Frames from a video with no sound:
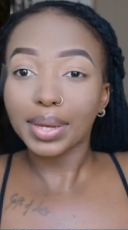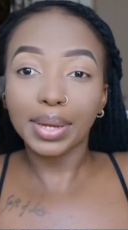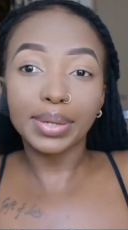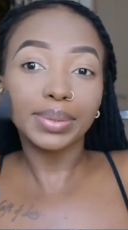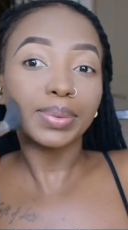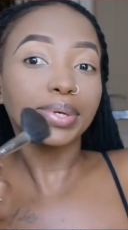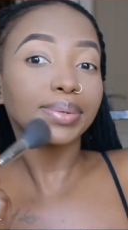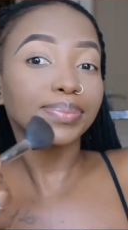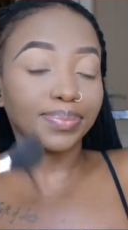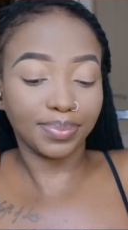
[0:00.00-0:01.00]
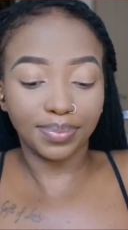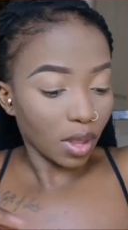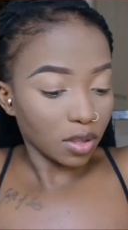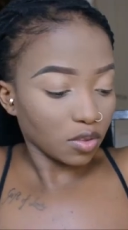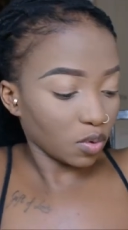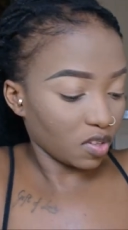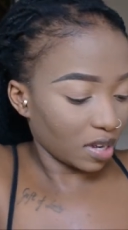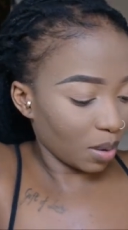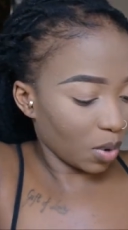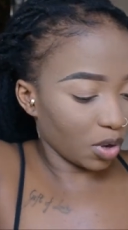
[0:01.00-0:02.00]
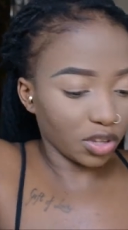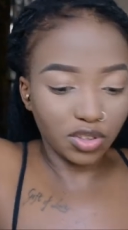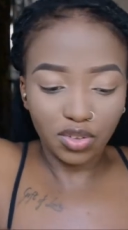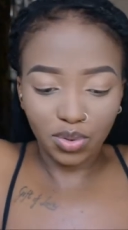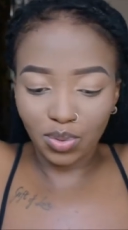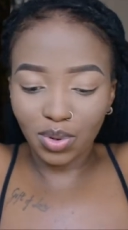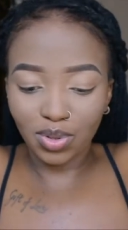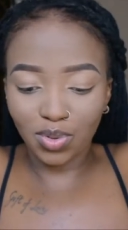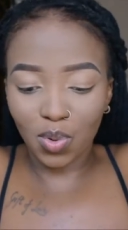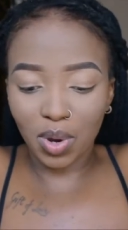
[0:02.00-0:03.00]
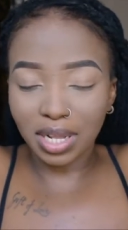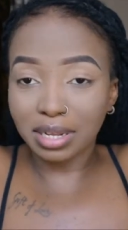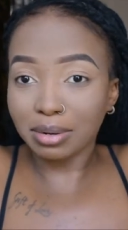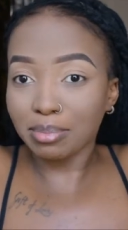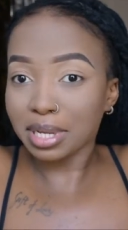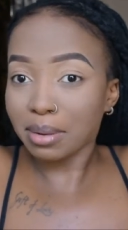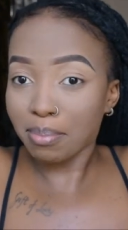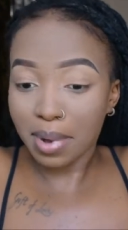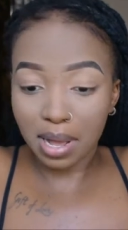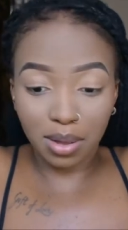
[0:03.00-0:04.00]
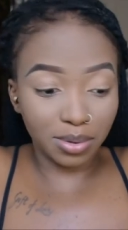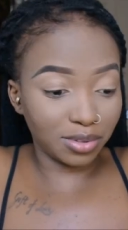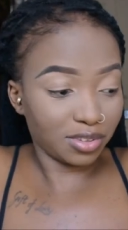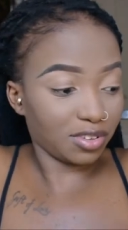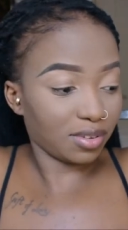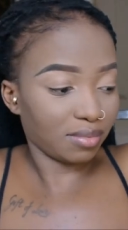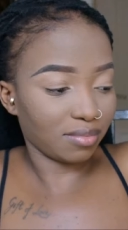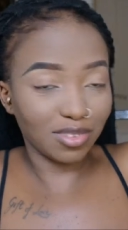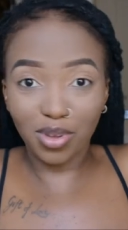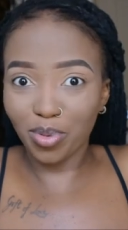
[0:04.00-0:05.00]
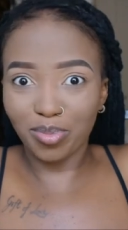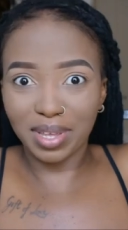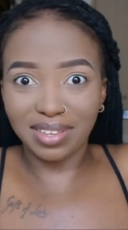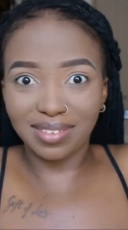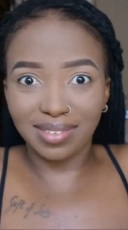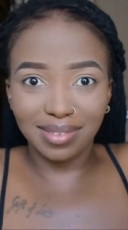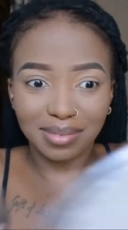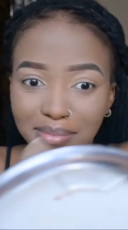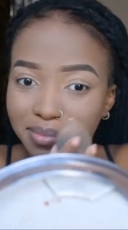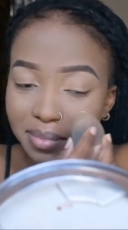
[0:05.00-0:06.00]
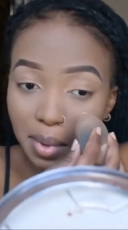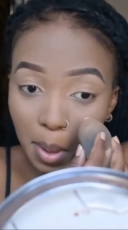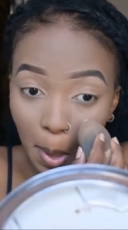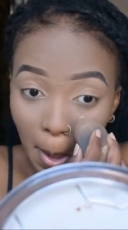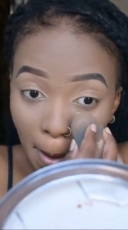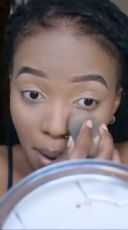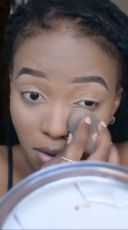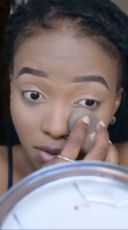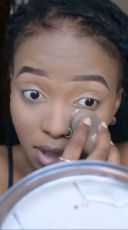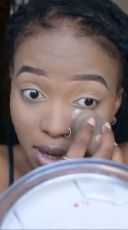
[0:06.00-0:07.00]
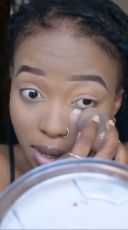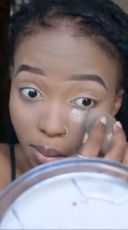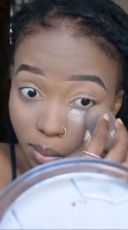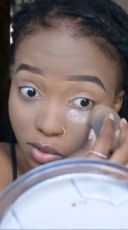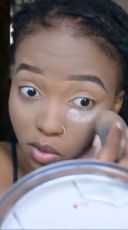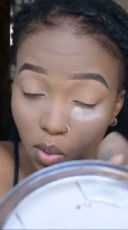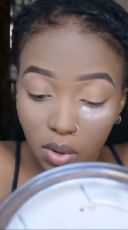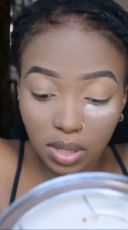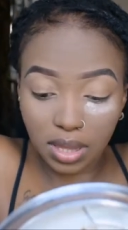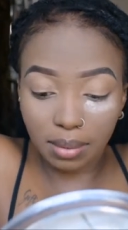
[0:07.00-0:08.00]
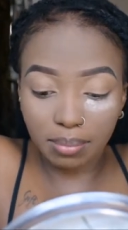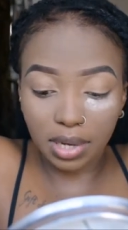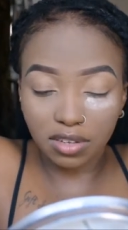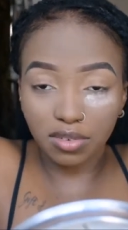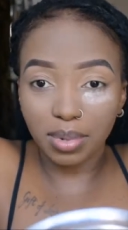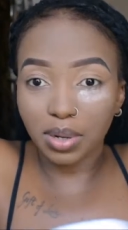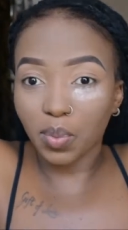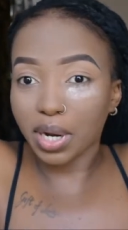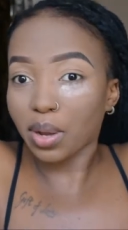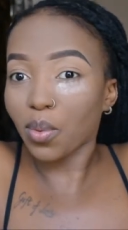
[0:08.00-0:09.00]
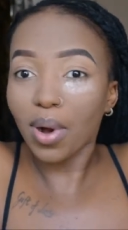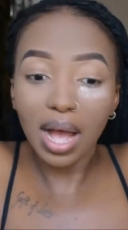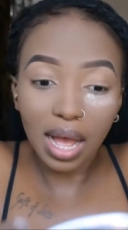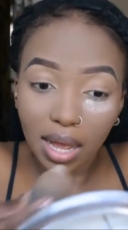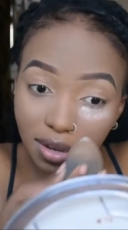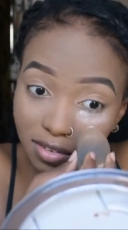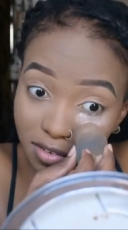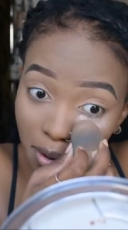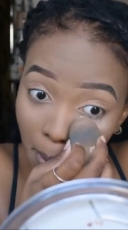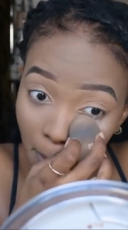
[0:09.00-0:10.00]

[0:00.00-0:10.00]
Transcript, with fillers: anyway so today we're going to talk a little bit about selfies I feel like I don't talk that much about what I watch